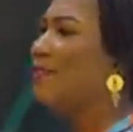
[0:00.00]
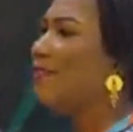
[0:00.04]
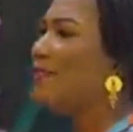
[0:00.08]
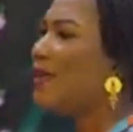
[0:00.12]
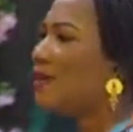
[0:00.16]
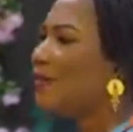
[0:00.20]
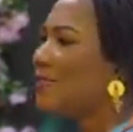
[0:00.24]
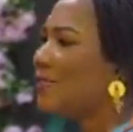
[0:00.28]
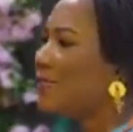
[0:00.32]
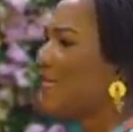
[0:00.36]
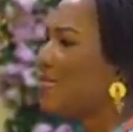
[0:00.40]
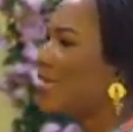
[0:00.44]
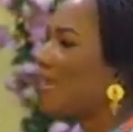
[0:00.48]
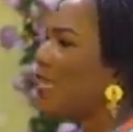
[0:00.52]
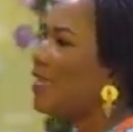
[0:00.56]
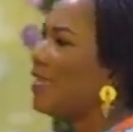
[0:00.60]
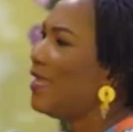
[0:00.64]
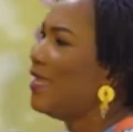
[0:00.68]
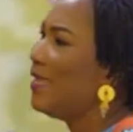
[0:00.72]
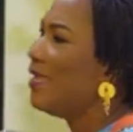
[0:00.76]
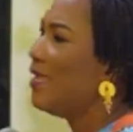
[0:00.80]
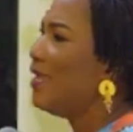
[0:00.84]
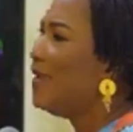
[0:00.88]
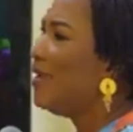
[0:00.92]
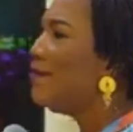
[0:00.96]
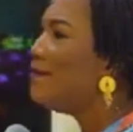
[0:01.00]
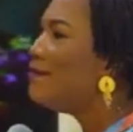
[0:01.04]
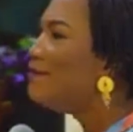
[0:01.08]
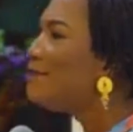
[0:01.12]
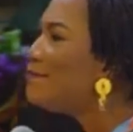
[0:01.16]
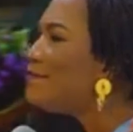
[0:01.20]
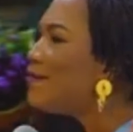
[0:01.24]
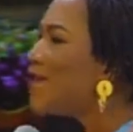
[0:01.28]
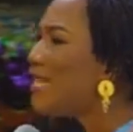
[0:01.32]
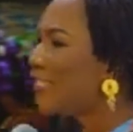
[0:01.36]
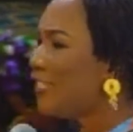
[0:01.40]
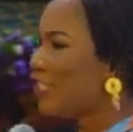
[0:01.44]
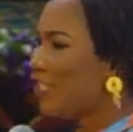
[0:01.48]
there is a
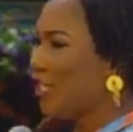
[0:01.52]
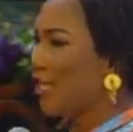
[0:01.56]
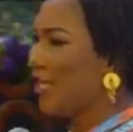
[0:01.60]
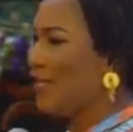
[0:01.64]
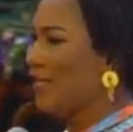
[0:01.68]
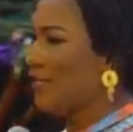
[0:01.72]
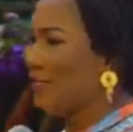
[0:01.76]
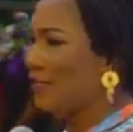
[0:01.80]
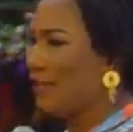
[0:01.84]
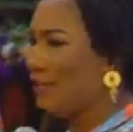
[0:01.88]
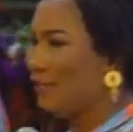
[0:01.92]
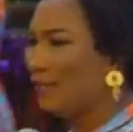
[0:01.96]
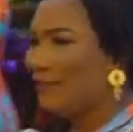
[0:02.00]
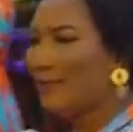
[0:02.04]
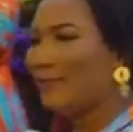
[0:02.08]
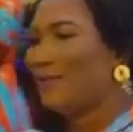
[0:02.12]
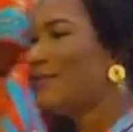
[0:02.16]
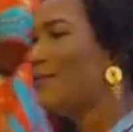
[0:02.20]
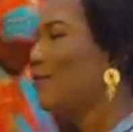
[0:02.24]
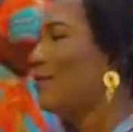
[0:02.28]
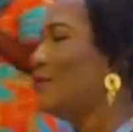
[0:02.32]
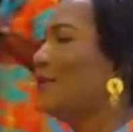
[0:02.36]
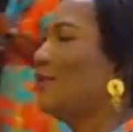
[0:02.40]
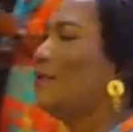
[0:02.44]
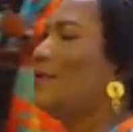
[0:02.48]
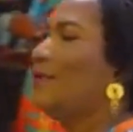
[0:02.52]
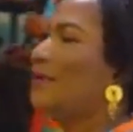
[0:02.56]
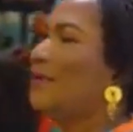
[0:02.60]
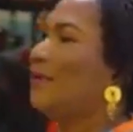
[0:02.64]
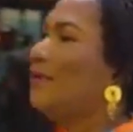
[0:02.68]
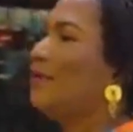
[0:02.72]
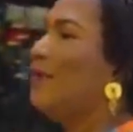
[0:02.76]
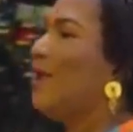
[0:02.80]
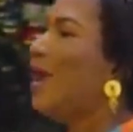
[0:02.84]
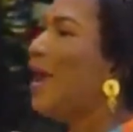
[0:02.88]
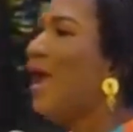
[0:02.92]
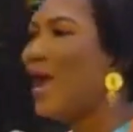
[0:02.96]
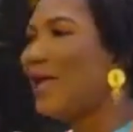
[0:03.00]
Rachel
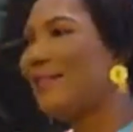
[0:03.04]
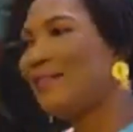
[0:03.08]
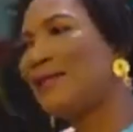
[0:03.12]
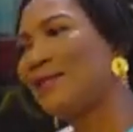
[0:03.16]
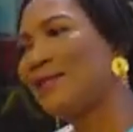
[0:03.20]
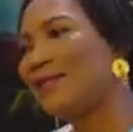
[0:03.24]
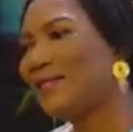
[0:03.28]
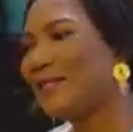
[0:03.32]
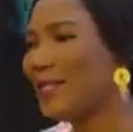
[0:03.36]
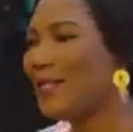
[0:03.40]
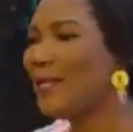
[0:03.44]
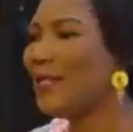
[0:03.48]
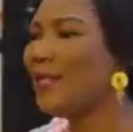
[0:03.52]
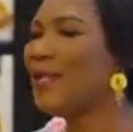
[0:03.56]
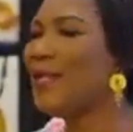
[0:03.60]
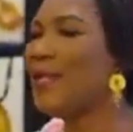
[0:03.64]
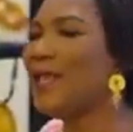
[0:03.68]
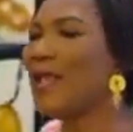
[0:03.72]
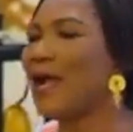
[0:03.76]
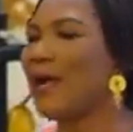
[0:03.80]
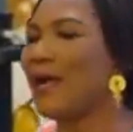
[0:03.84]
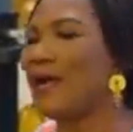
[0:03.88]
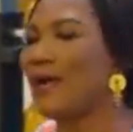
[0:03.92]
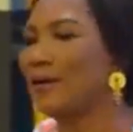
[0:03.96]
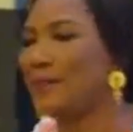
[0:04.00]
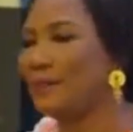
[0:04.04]
and there is a Leah.